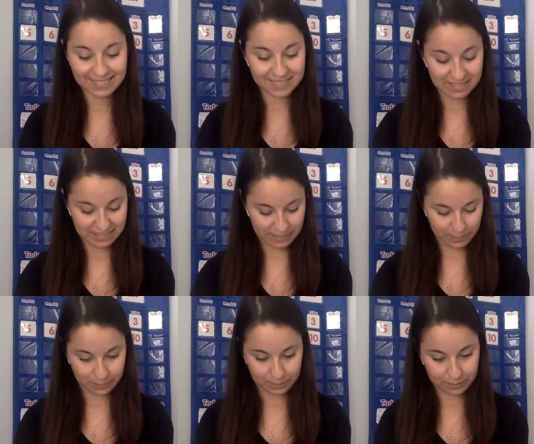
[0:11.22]

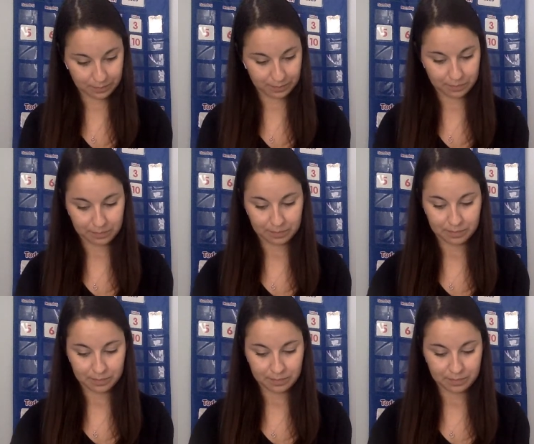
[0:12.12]

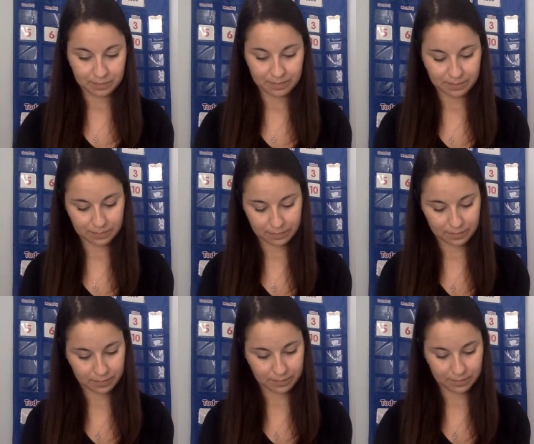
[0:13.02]

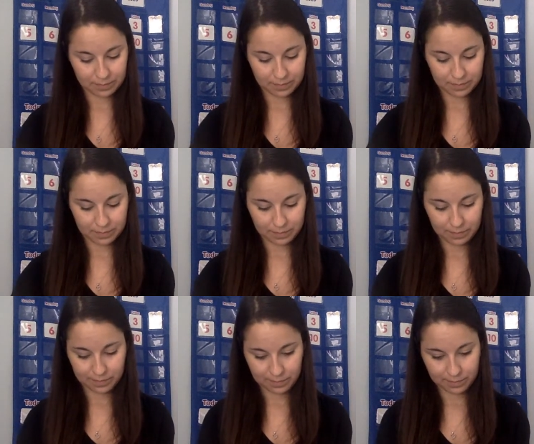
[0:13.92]

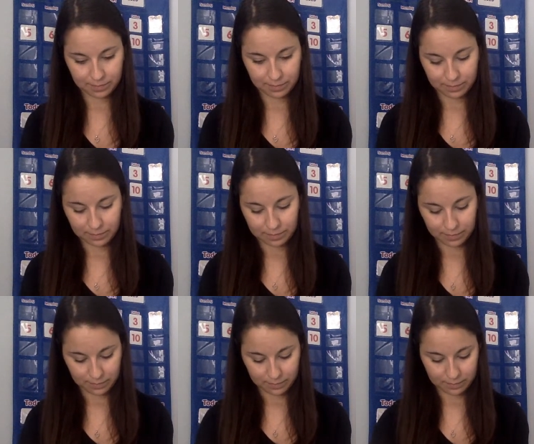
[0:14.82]

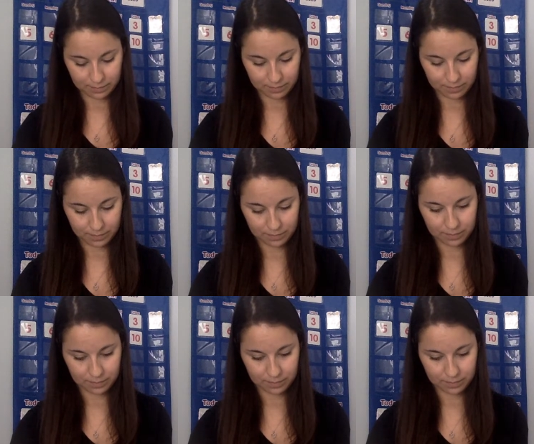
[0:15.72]
Nobody speaks.